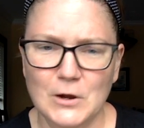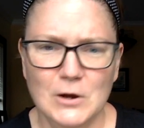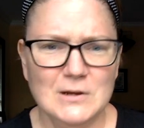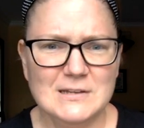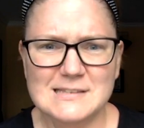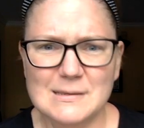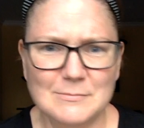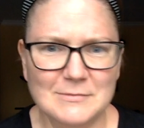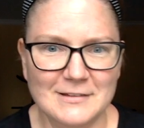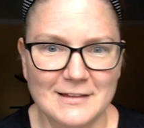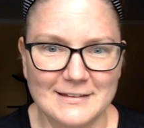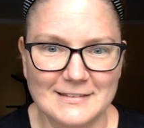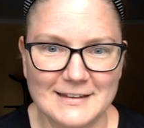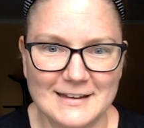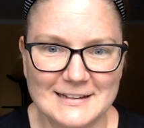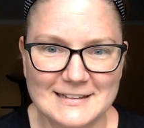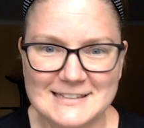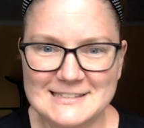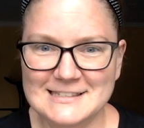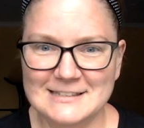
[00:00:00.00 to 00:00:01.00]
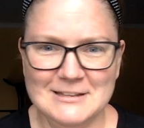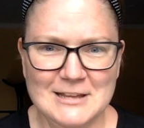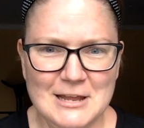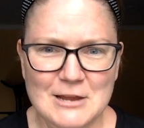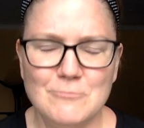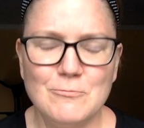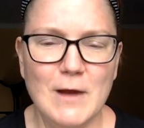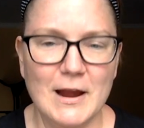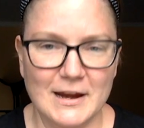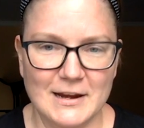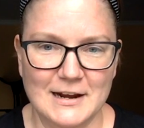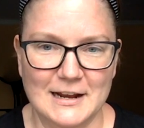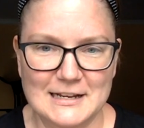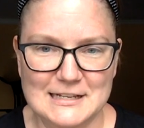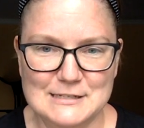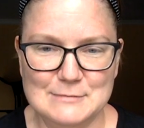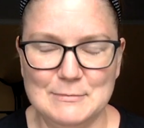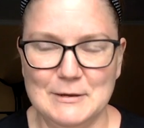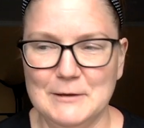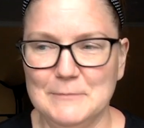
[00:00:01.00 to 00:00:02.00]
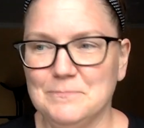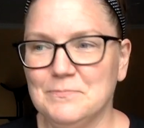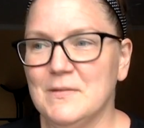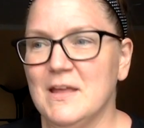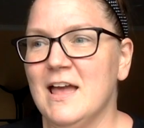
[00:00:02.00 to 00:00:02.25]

Something like that. He recognized me.